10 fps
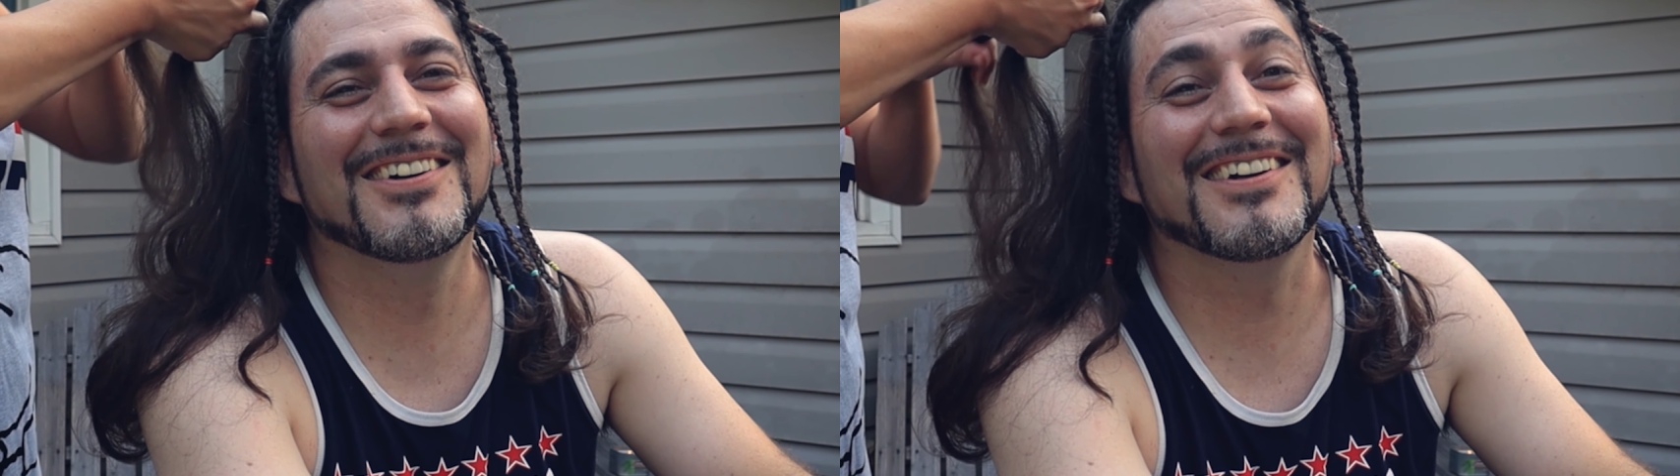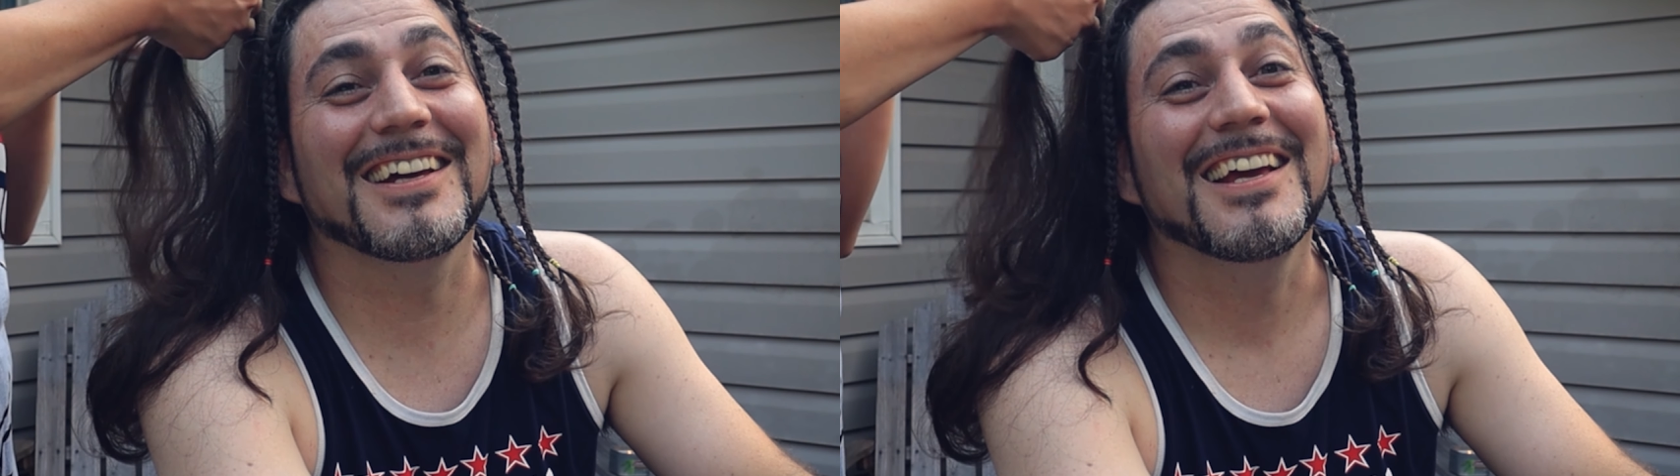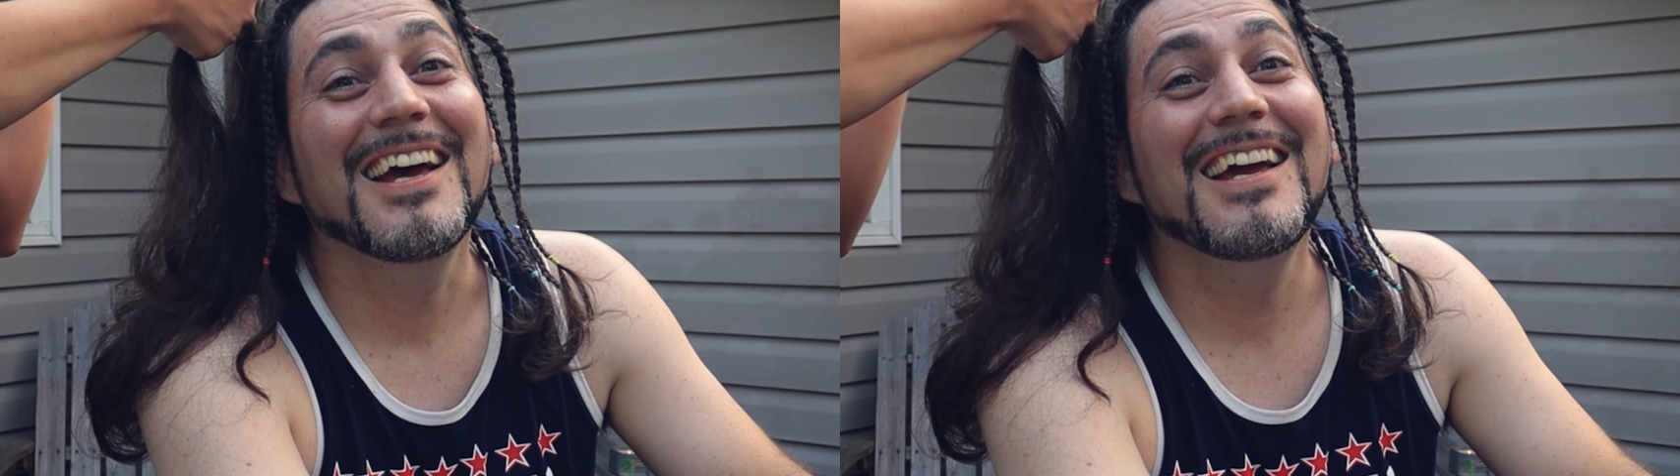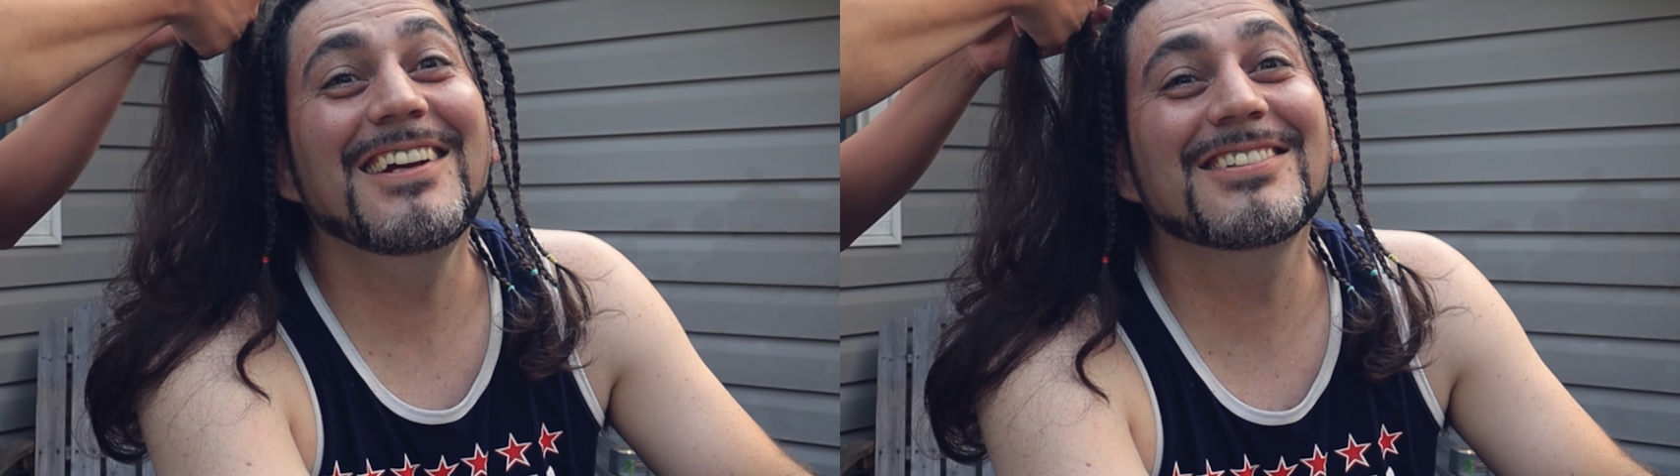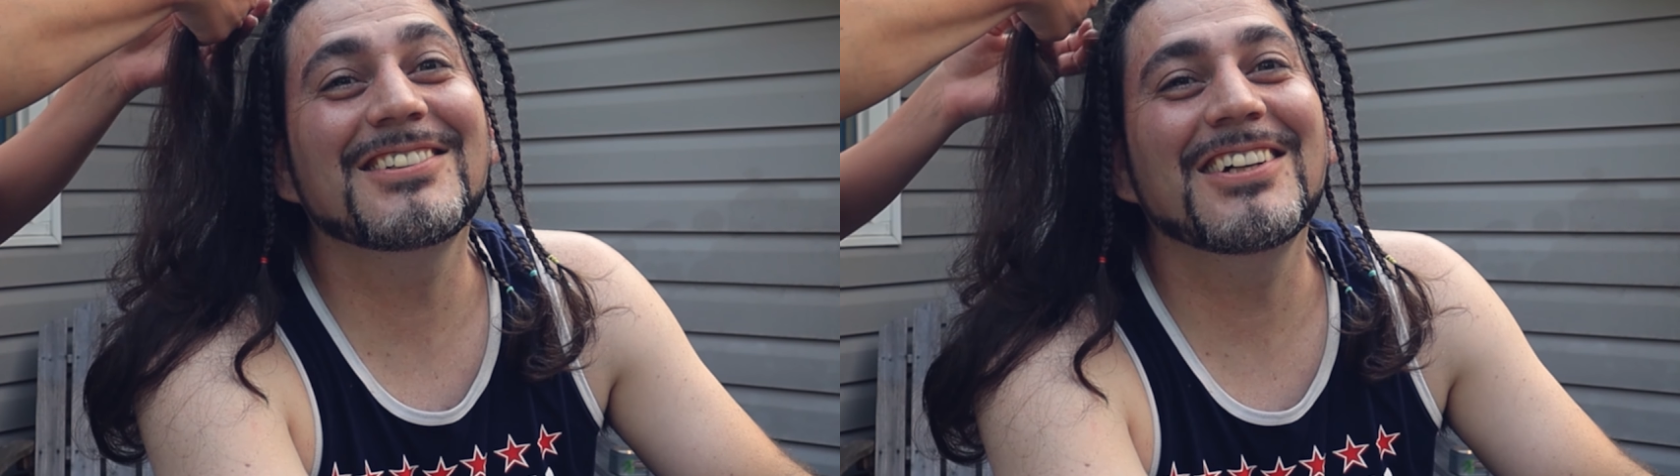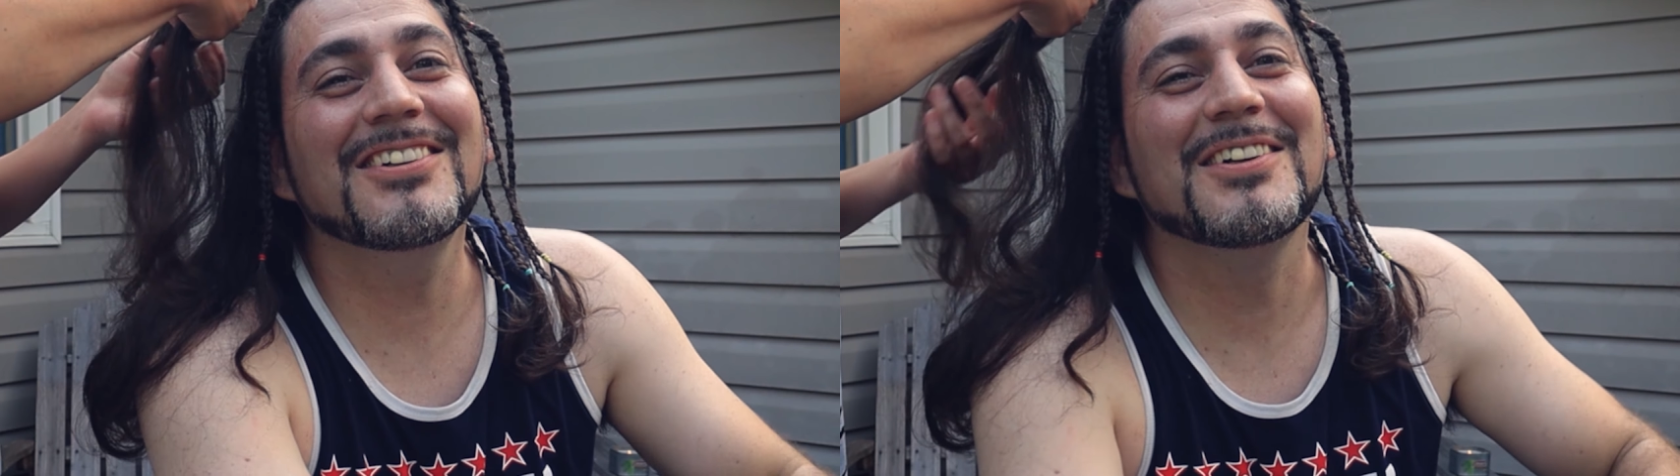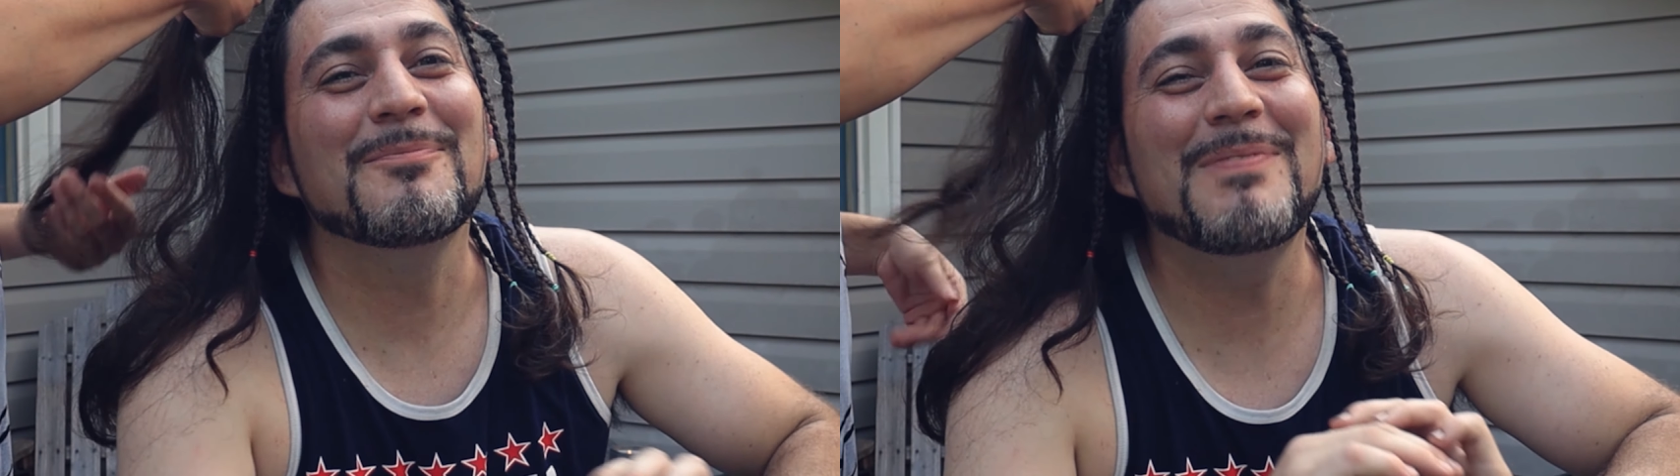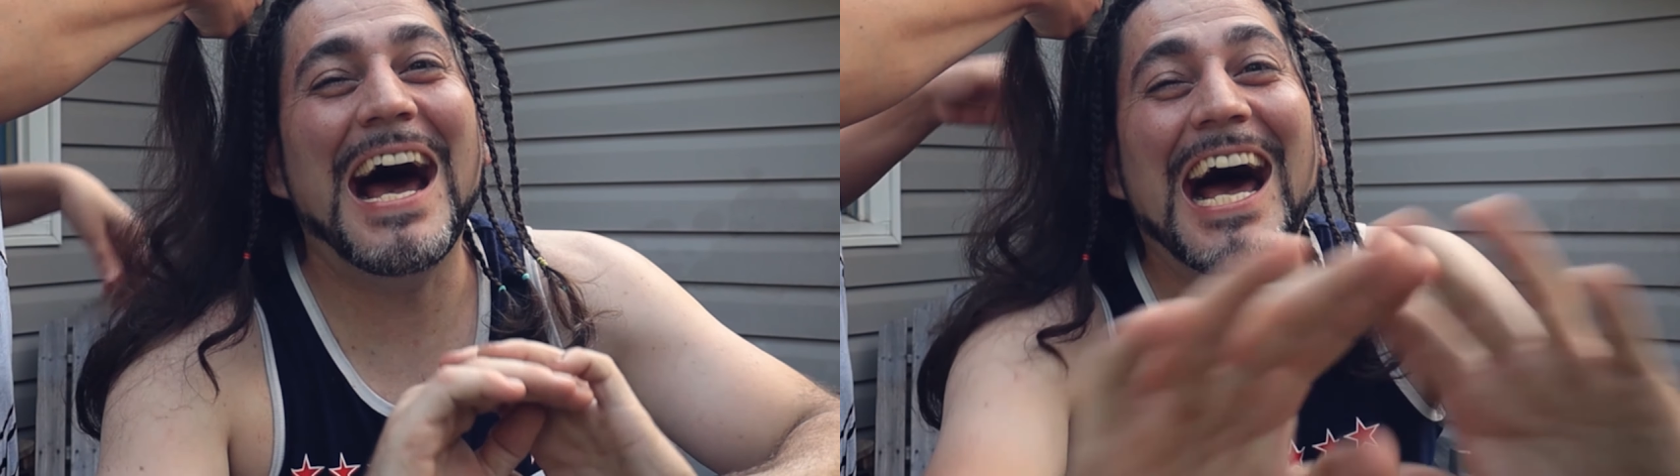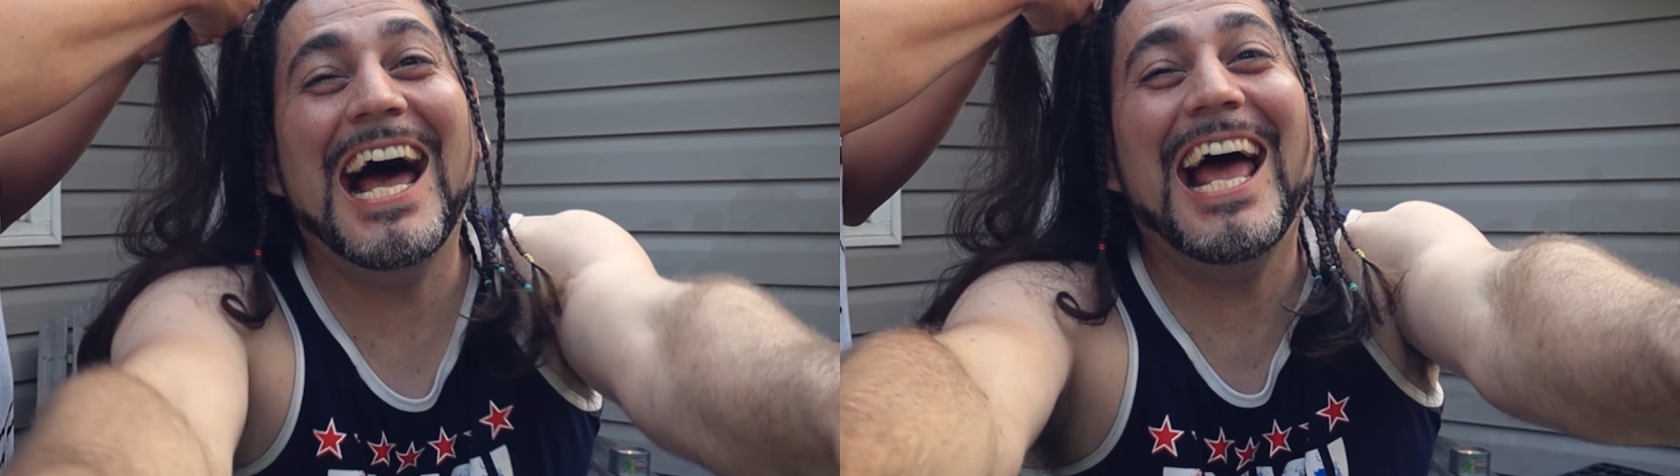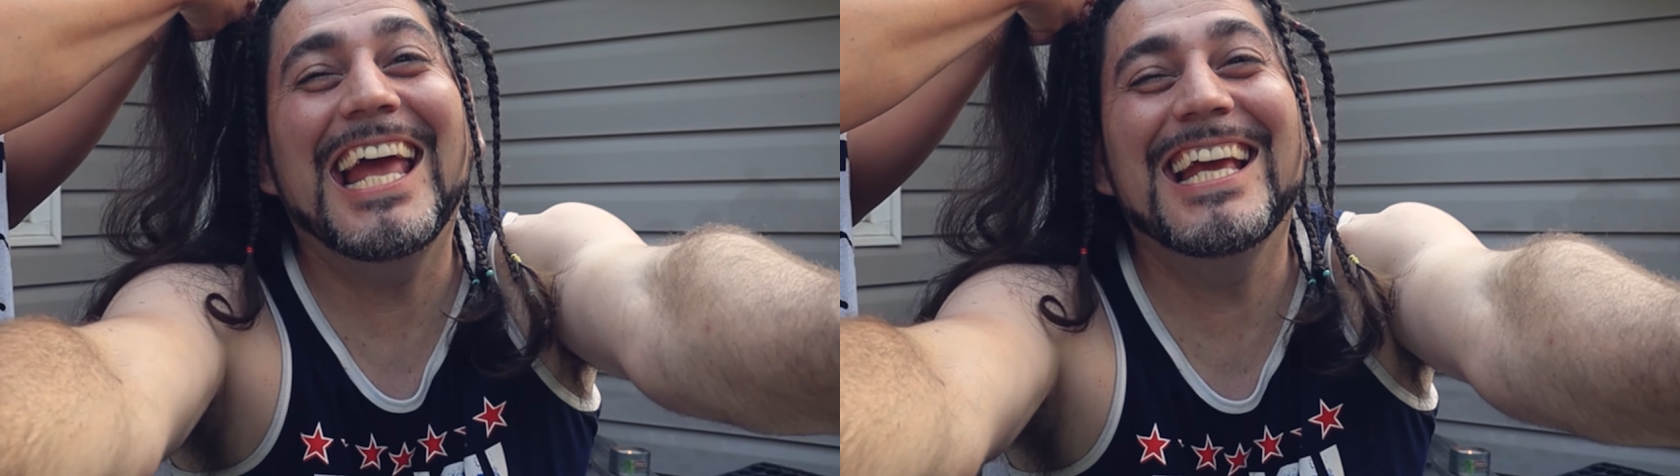We're like, here's our children.
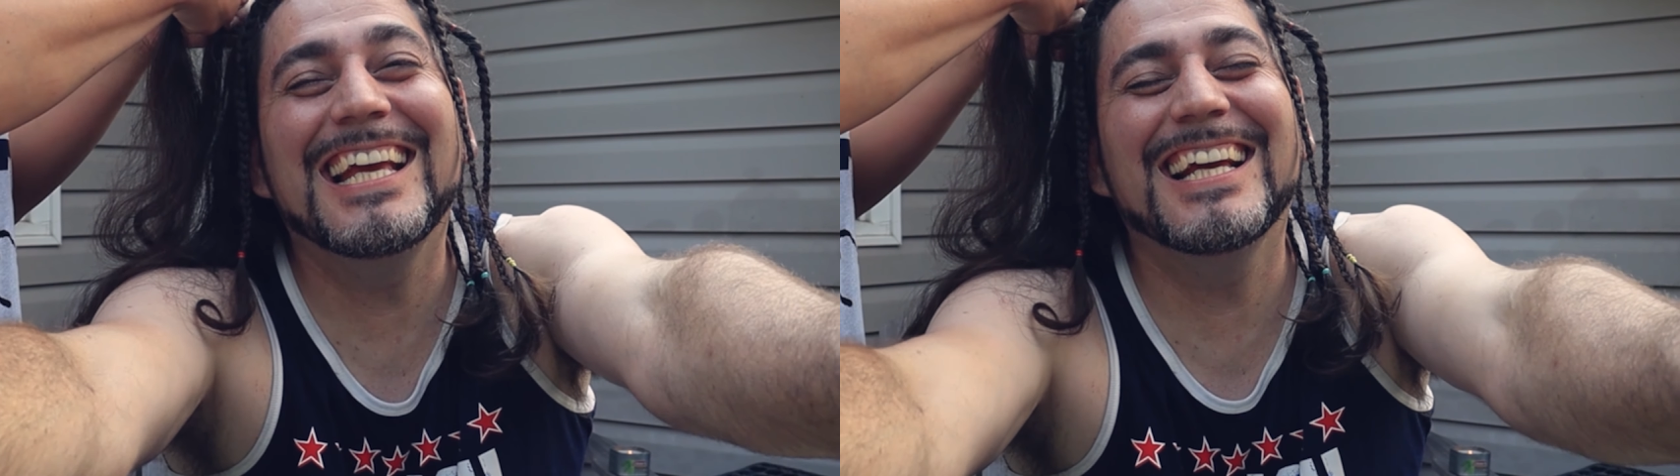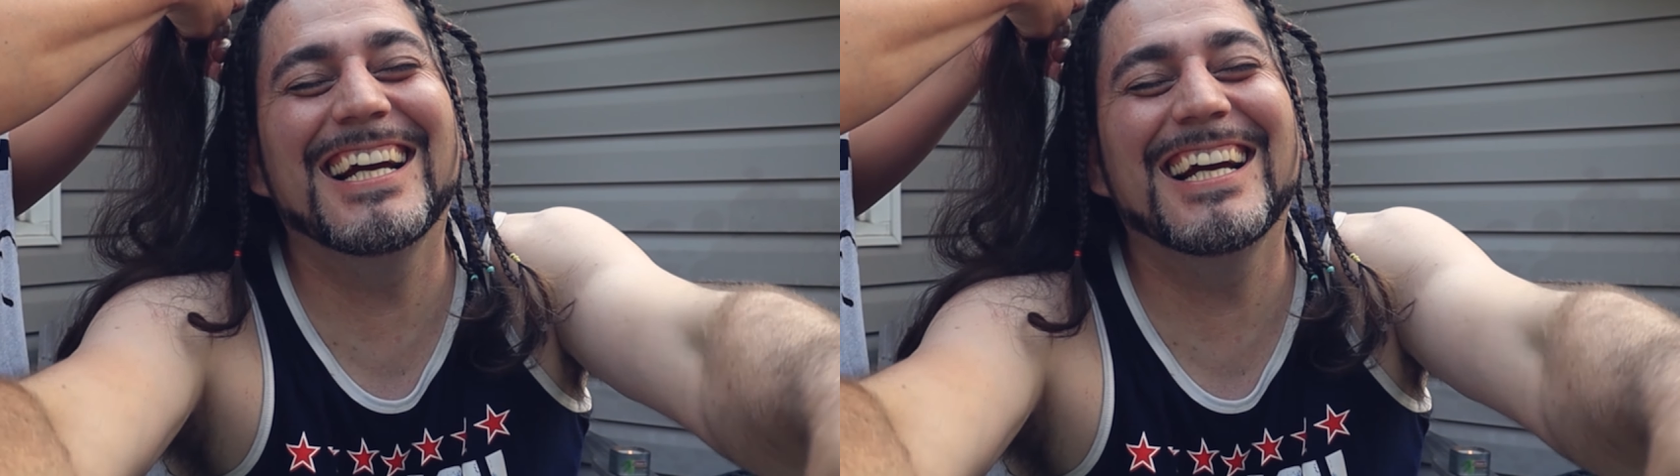Bye.